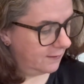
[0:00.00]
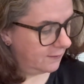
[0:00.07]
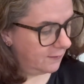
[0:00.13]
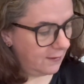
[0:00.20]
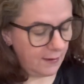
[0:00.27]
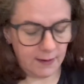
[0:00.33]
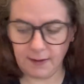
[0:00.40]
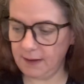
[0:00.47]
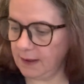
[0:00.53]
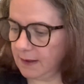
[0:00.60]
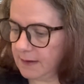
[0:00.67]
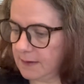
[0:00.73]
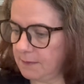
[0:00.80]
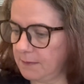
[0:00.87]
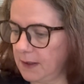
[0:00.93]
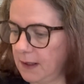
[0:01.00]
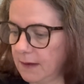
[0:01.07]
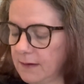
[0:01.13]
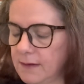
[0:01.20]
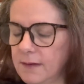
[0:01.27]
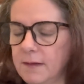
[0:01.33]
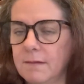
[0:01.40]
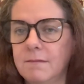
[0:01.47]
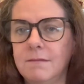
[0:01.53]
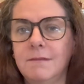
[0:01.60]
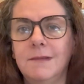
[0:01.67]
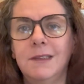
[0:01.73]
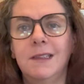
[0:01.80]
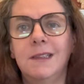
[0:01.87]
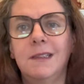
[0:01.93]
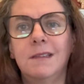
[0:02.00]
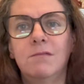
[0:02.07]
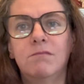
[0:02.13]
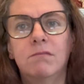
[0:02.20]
Right, next mugs, yeah.